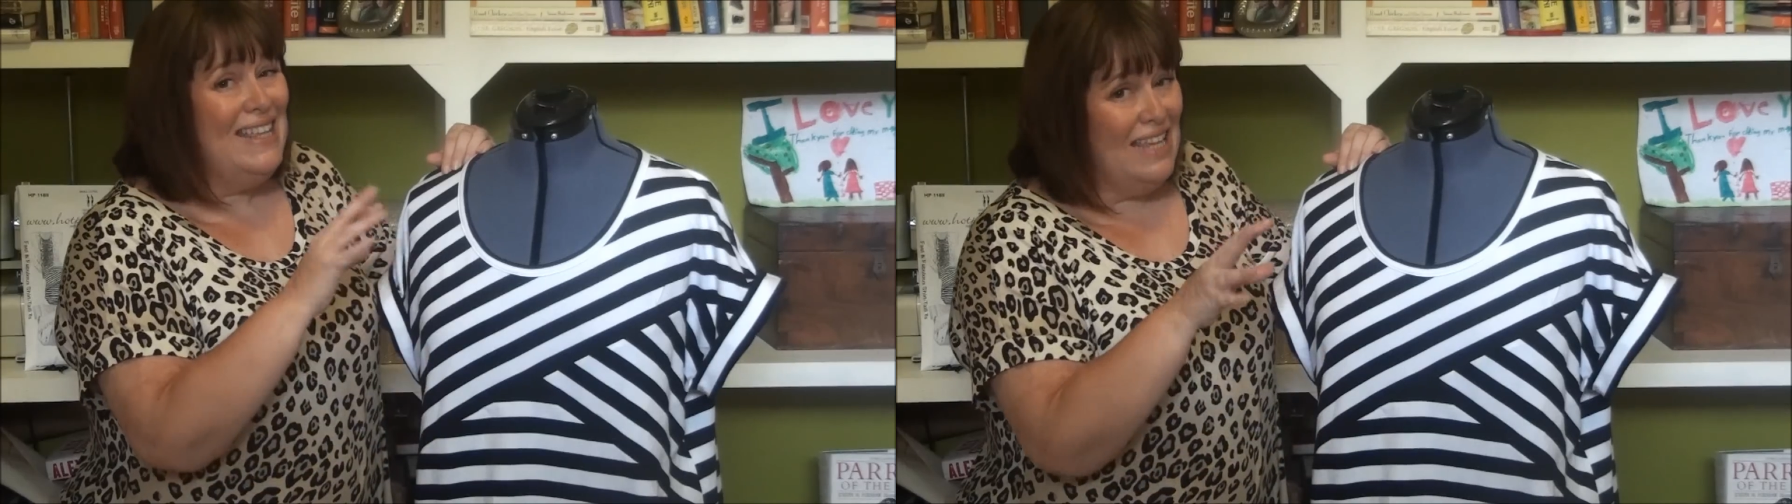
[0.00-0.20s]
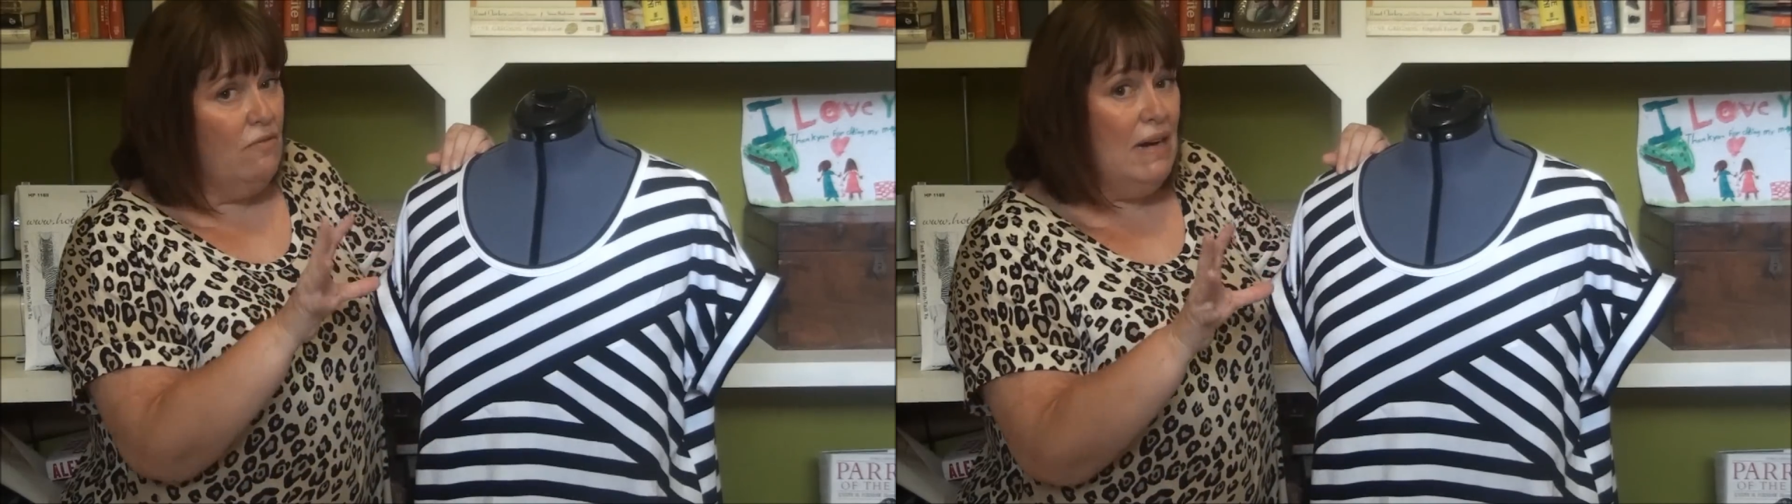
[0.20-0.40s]

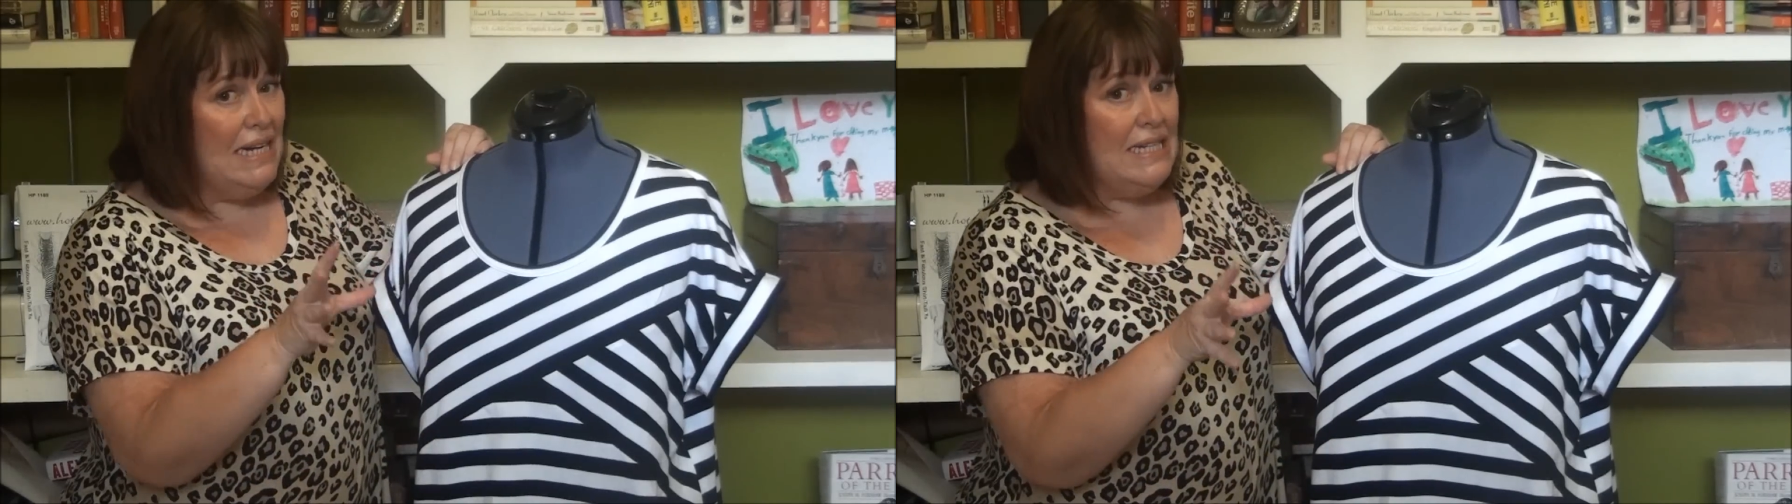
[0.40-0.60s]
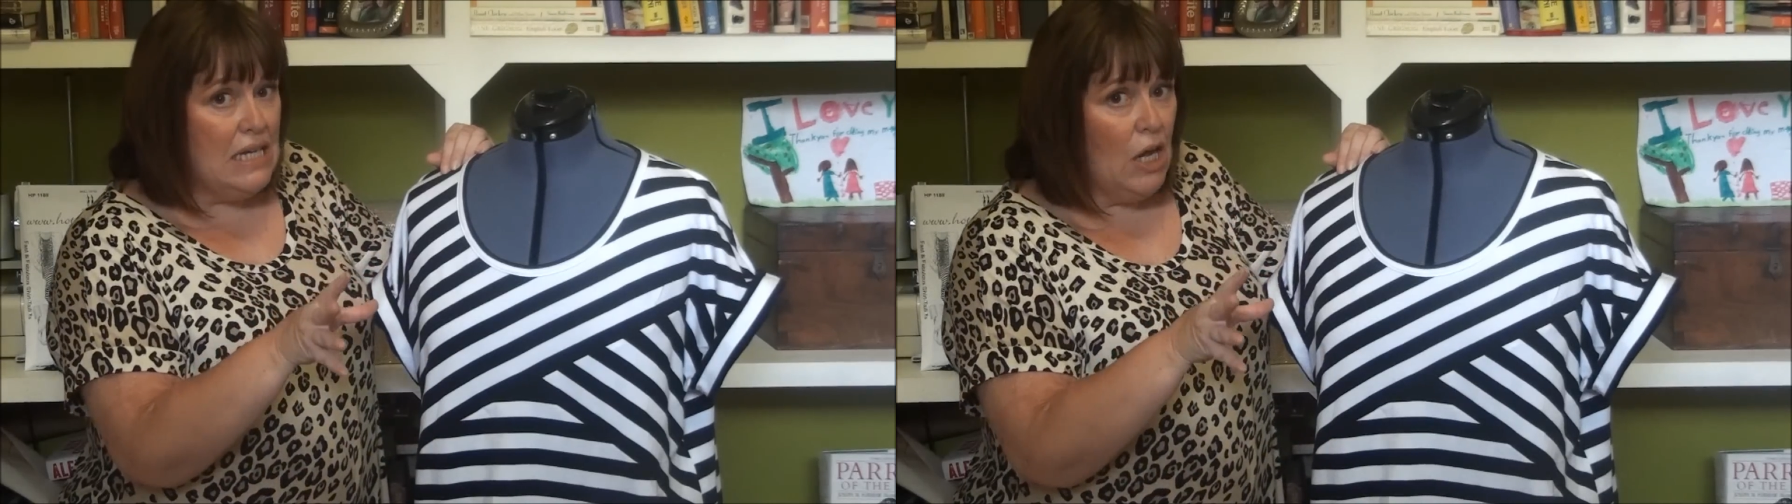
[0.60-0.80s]
They
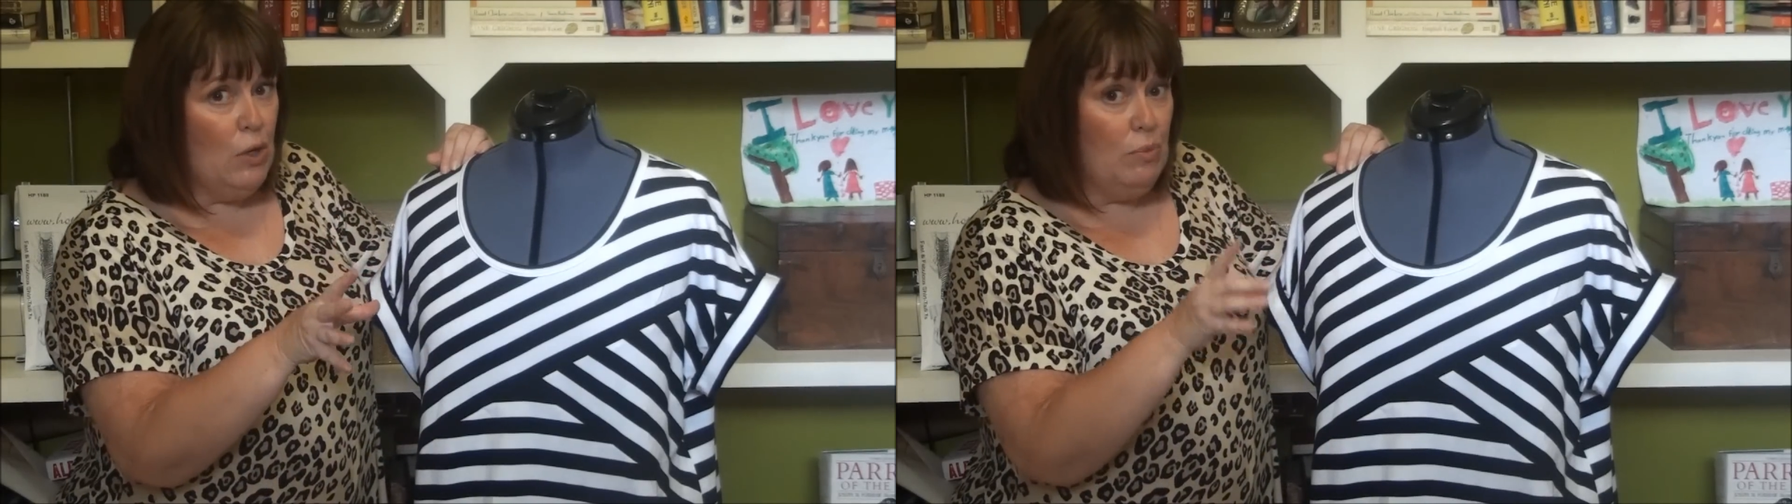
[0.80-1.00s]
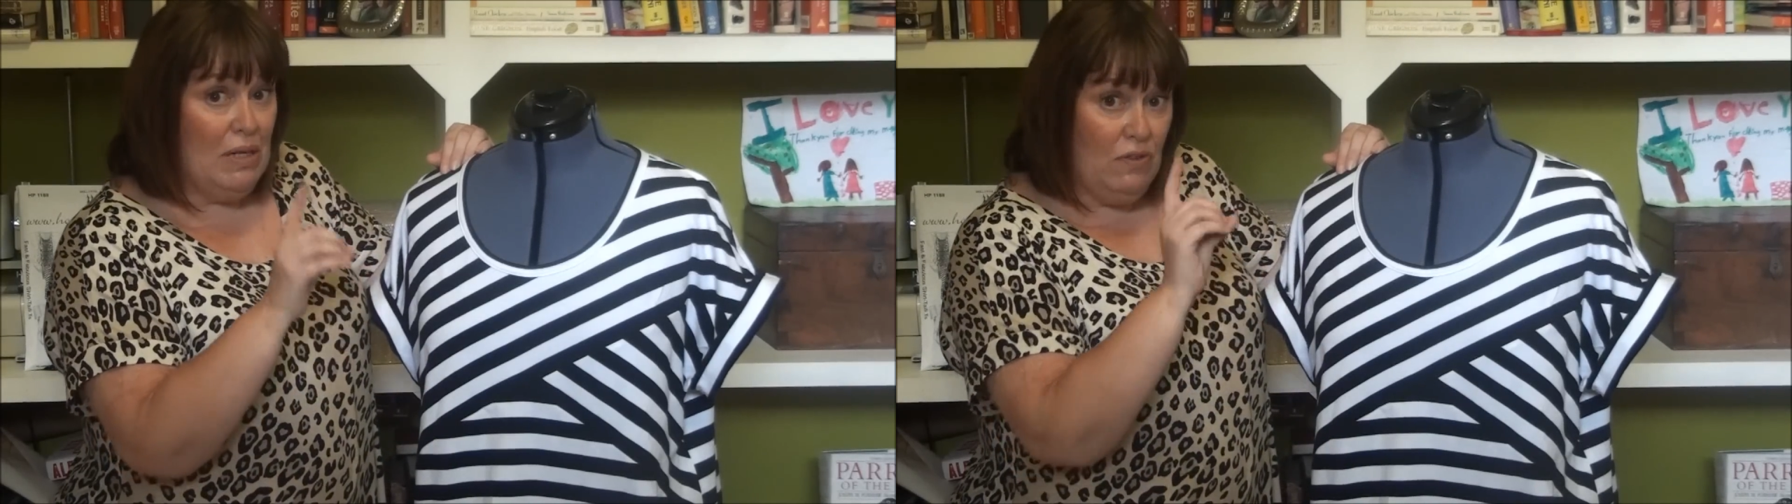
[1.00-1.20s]
really
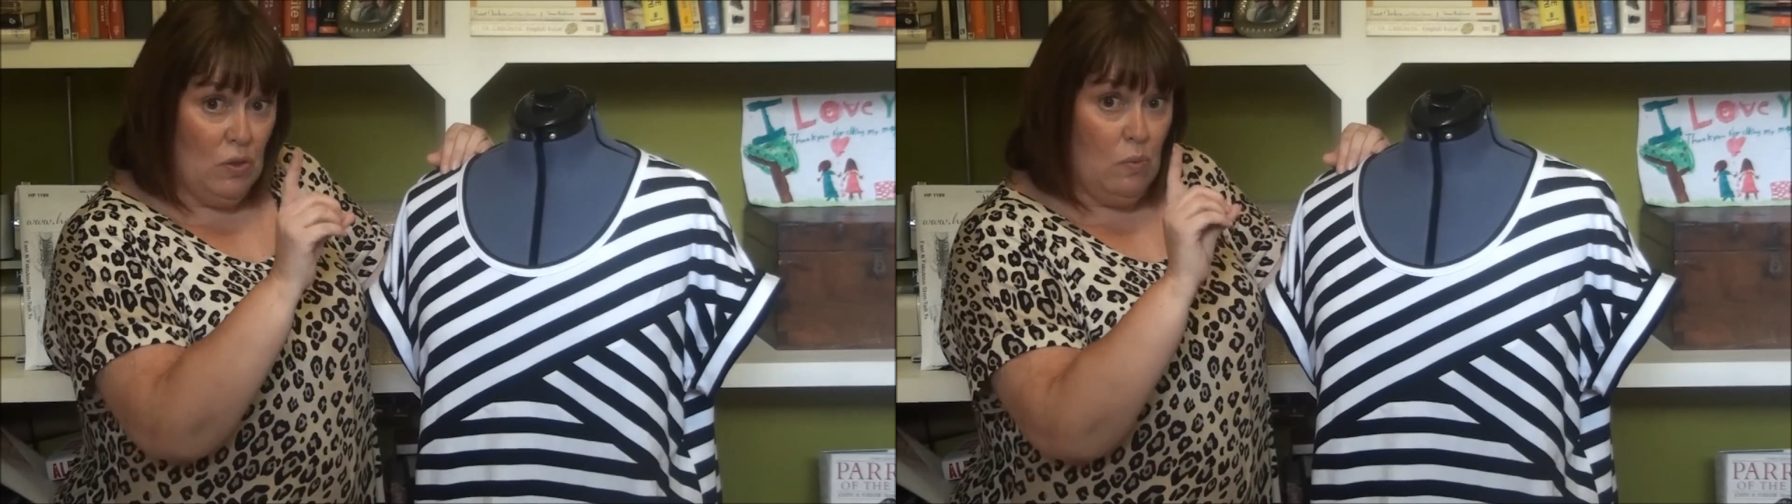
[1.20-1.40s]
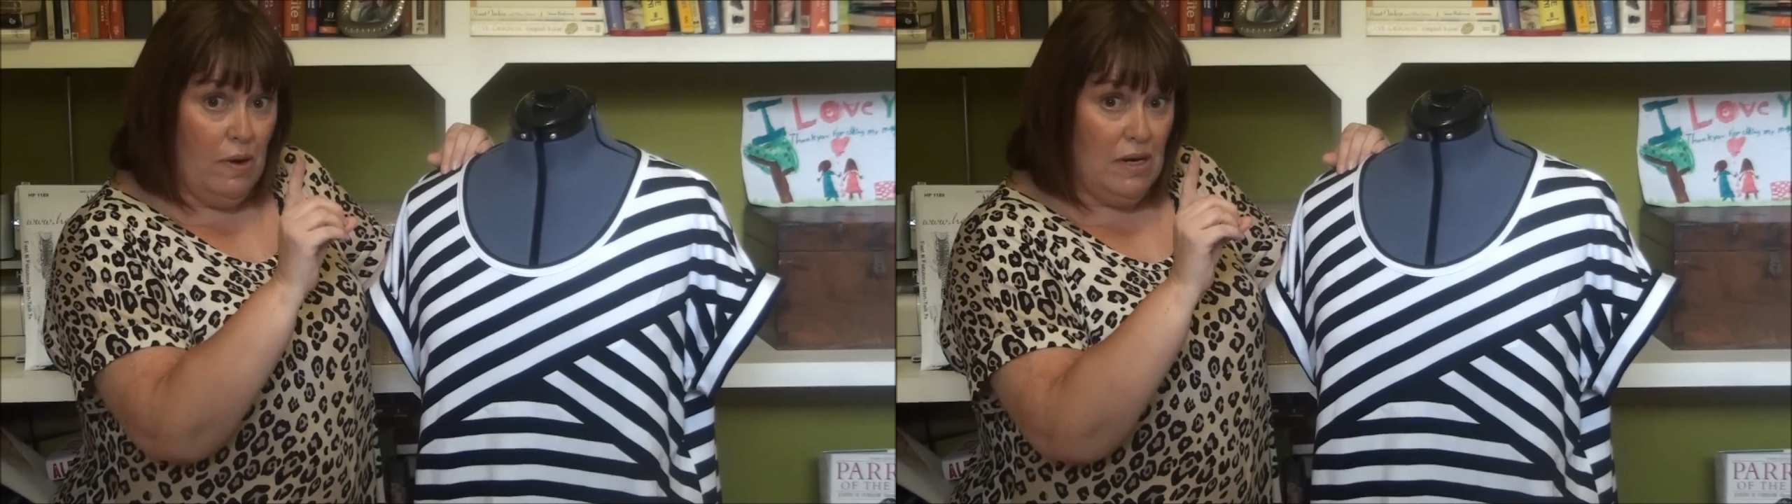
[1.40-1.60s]
don't, but if
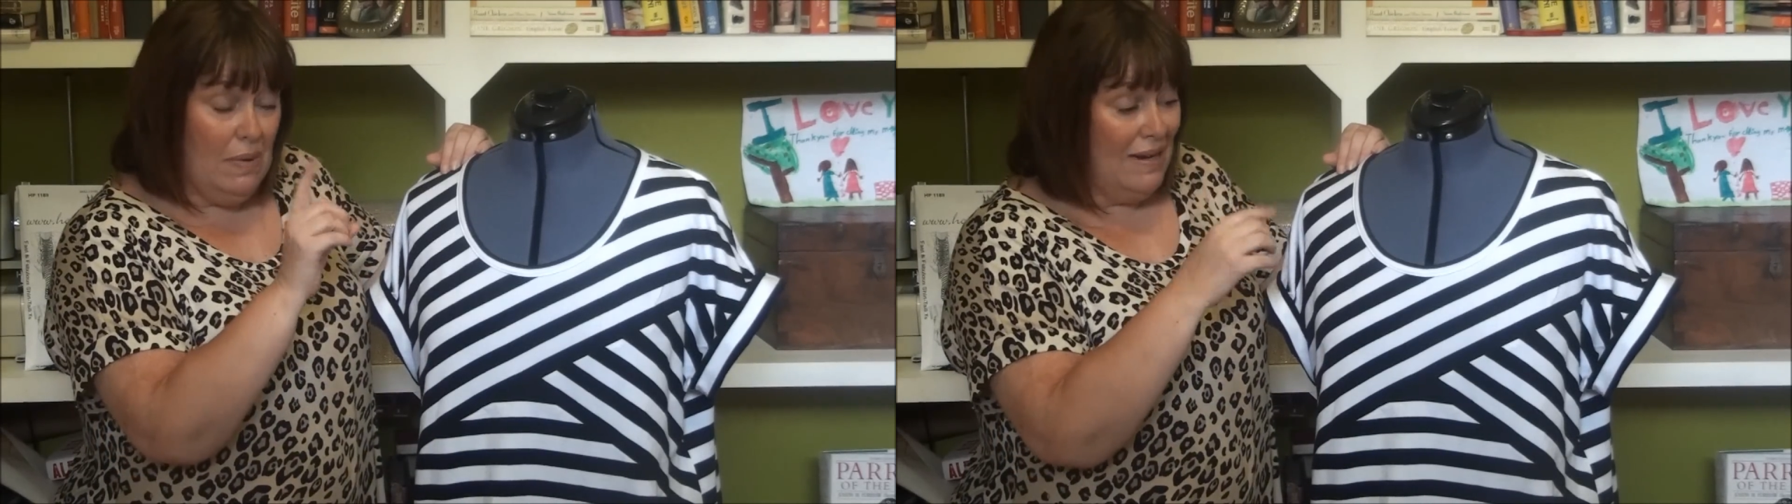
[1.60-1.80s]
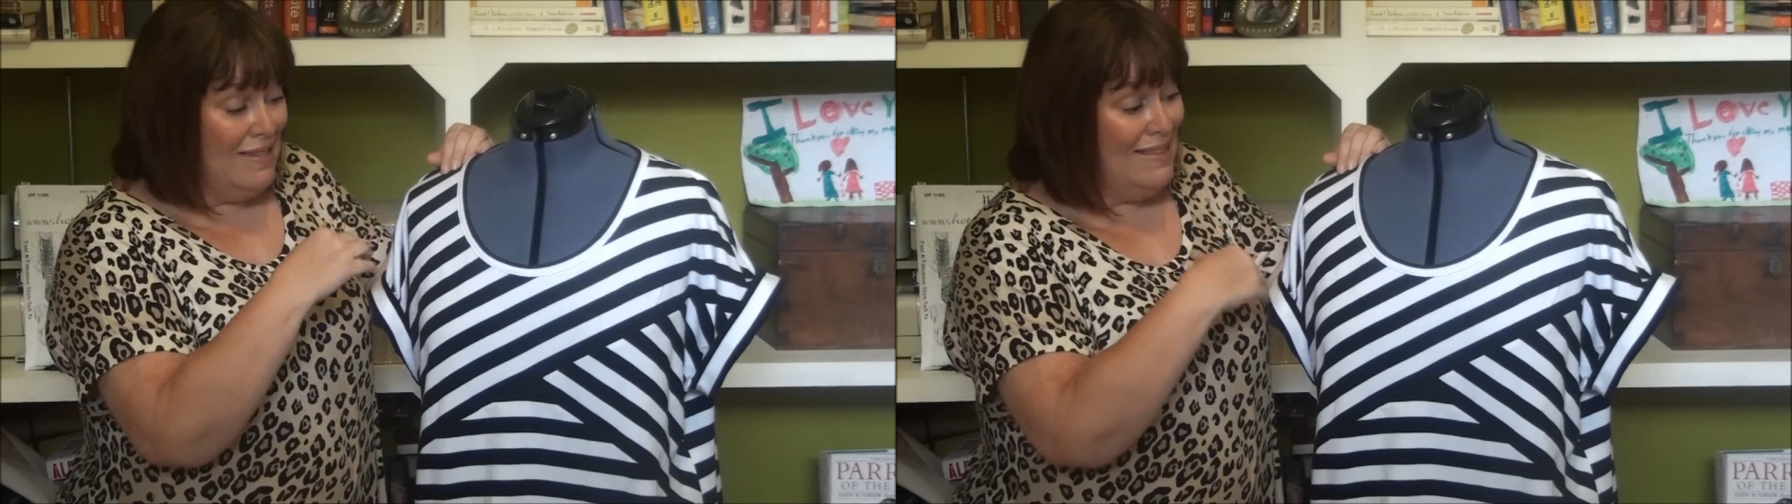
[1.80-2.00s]
you're worried
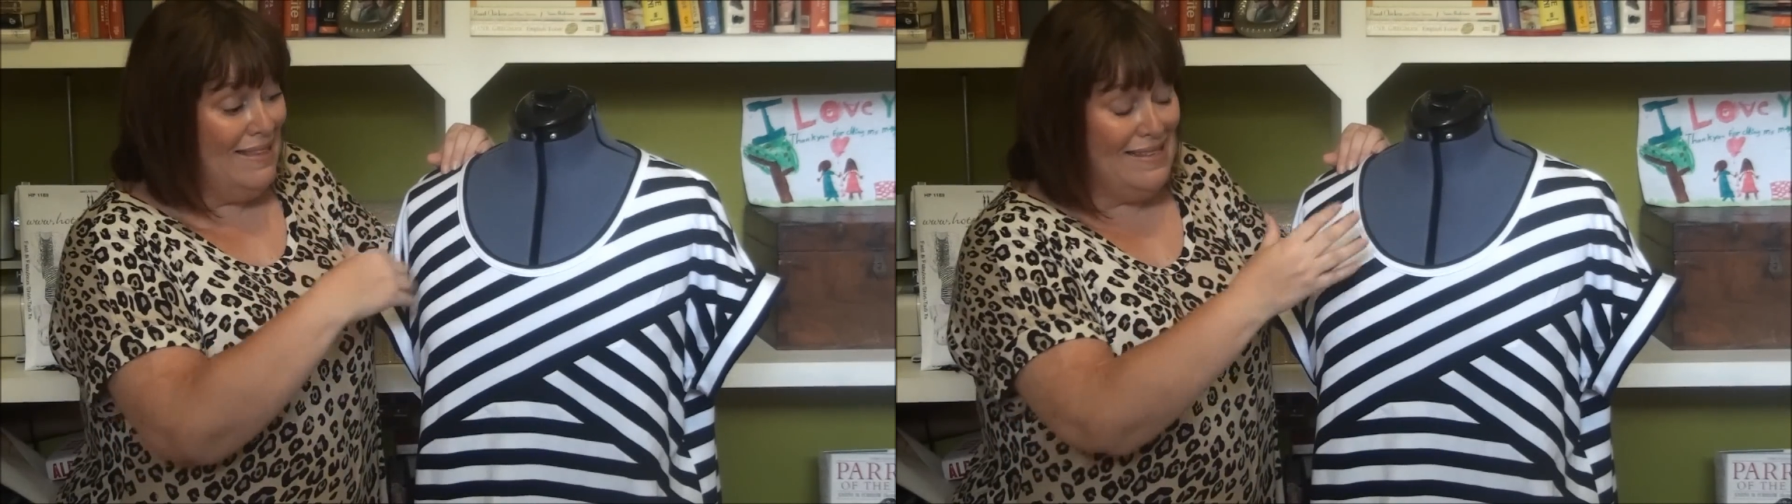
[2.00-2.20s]
about it,